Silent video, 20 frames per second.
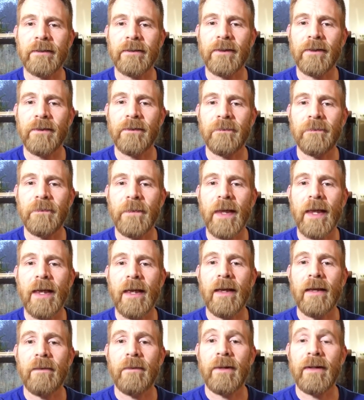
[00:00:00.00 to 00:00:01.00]
So,
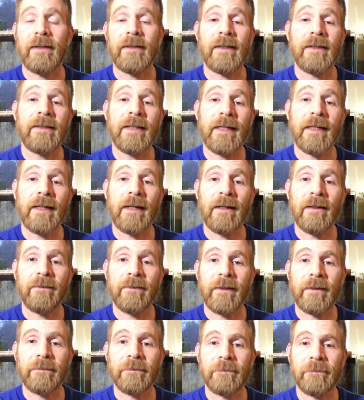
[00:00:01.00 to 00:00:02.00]
But it did take care of
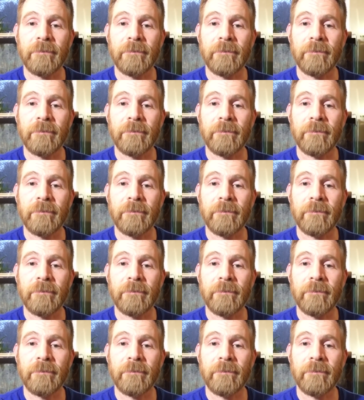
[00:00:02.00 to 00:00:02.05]
it.